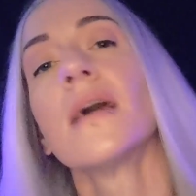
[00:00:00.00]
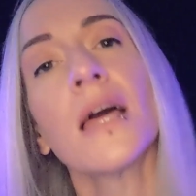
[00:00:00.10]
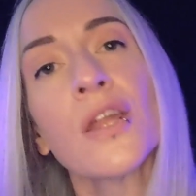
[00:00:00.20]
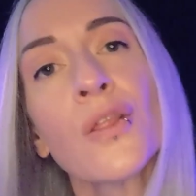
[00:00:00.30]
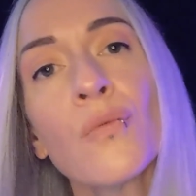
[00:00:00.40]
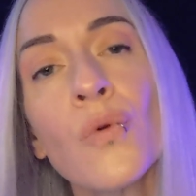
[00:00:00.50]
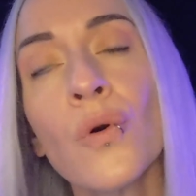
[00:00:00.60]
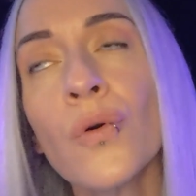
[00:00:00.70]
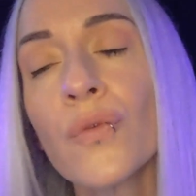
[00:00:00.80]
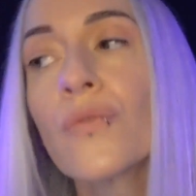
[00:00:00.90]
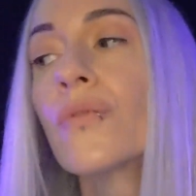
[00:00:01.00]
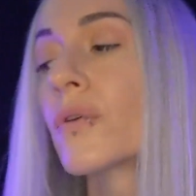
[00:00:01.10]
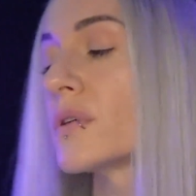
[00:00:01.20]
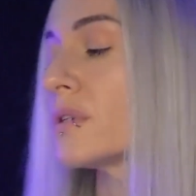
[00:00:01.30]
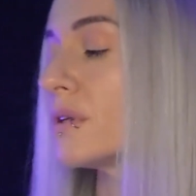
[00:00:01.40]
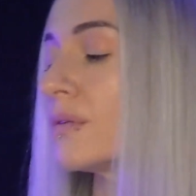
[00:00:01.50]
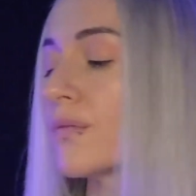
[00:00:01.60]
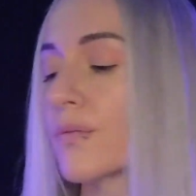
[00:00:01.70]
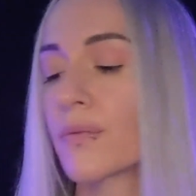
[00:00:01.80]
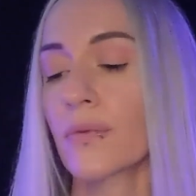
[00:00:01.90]
another raw crystal,
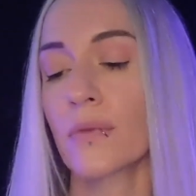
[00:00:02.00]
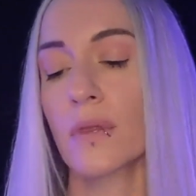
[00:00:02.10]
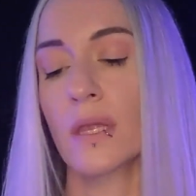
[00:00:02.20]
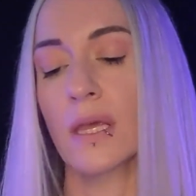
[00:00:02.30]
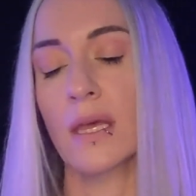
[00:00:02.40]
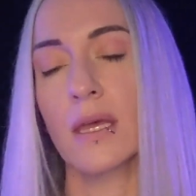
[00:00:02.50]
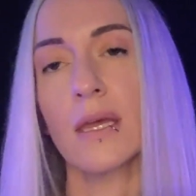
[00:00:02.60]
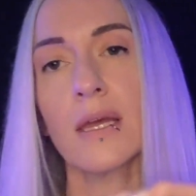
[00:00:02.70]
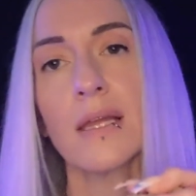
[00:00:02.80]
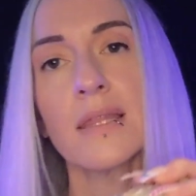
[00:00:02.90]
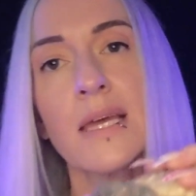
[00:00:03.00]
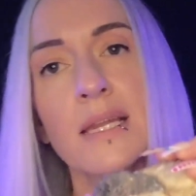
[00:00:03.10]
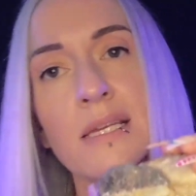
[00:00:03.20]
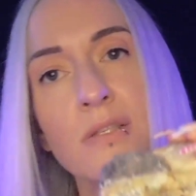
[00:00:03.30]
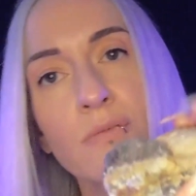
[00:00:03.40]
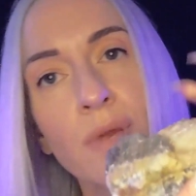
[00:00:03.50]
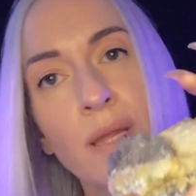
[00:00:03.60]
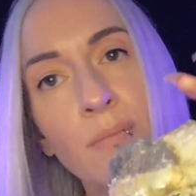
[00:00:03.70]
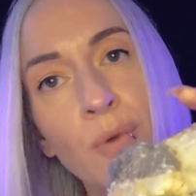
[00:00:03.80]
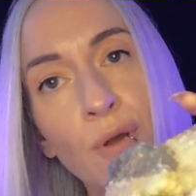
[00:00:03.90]
and that is
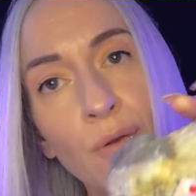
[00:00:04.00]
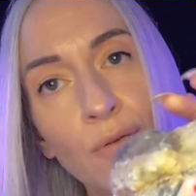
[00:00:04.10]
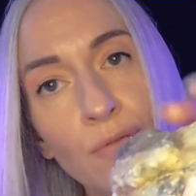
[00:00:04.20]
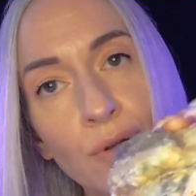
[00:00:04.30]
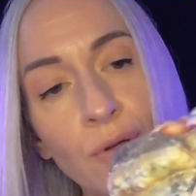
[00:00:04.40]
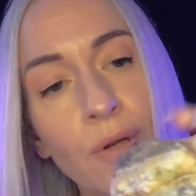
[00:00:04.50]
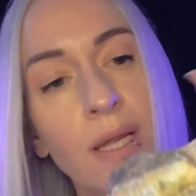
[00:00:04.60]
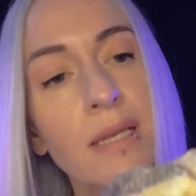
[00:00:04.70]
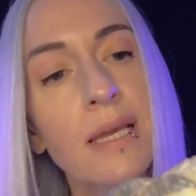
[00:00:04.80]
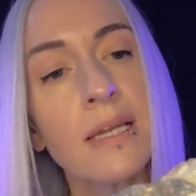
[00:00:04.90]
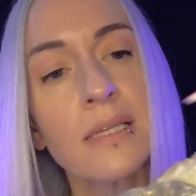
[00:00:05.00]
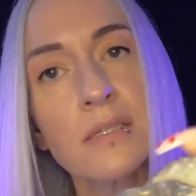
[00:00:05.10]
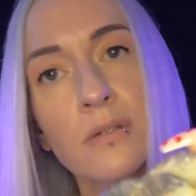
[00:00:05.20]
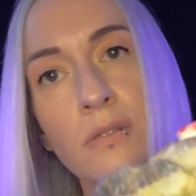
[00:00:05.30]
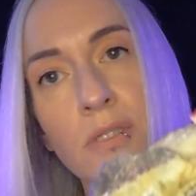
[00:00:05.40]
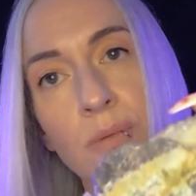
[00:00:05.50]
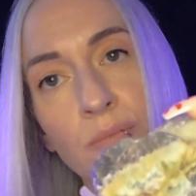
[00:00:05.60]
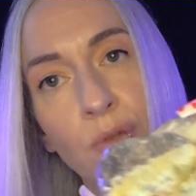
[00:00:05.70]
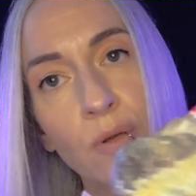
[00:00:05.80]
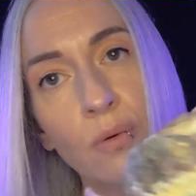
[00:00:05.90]
rainbow fluorite, and it's got some
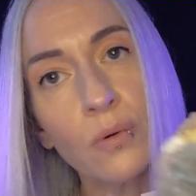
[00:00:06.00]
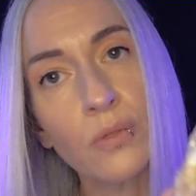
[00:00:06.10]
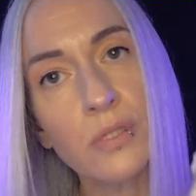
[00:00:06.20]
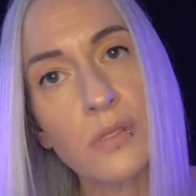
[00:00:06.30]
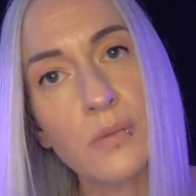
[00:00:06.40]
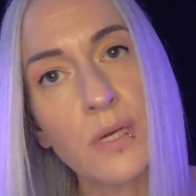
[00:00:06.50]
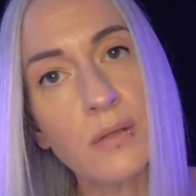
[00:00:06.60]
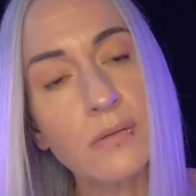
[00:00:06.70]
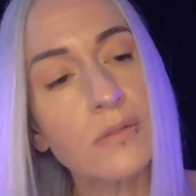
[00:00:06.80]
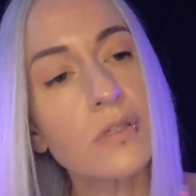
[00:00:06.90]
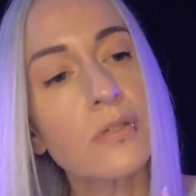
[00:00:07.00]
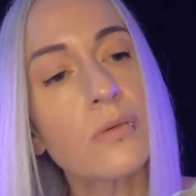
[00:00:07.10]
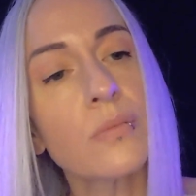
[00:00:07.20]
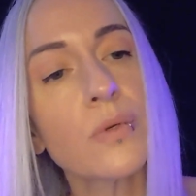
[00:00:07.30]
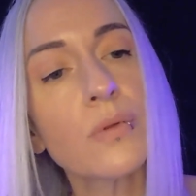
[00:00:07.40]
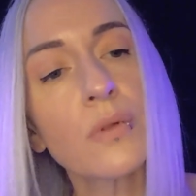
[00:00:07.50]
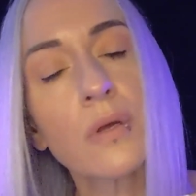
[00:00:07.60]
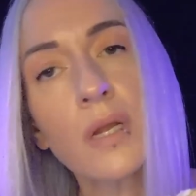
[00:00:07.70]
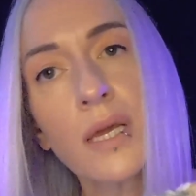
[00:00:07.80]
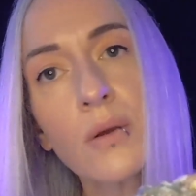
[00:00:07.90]
quartz as well. It's normal
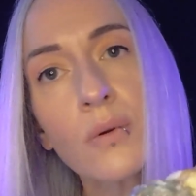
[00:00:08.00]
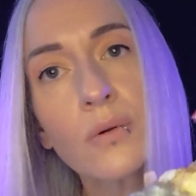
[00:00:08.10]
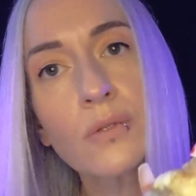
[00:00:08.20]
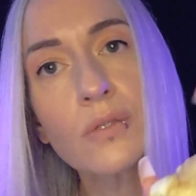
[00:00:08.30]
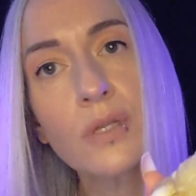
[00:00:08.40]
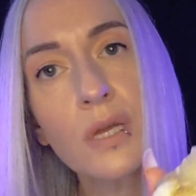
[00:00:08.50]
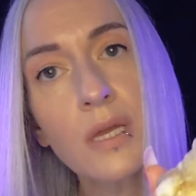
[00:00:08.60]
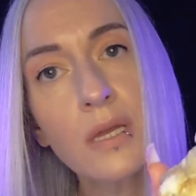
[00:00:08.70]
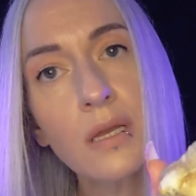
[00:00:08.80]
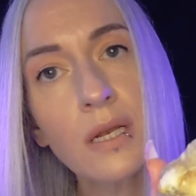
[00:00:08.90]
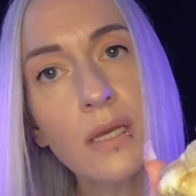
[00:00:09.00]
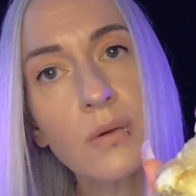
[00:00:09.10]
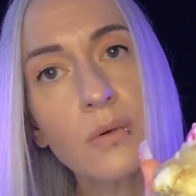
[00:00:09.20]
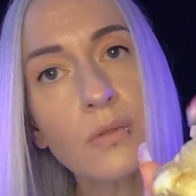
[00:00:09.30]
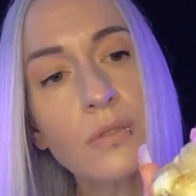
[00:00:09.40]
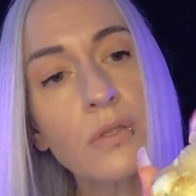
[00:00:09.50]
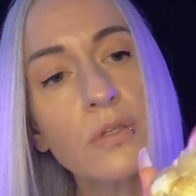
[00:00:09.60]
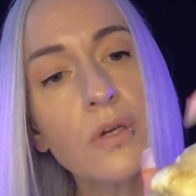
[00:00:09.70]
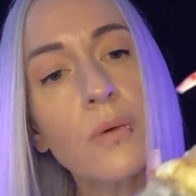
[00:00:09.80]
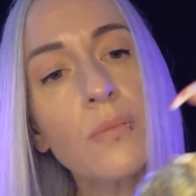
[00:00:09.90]
clear quartz on the
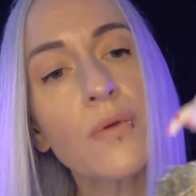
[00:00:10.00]
top,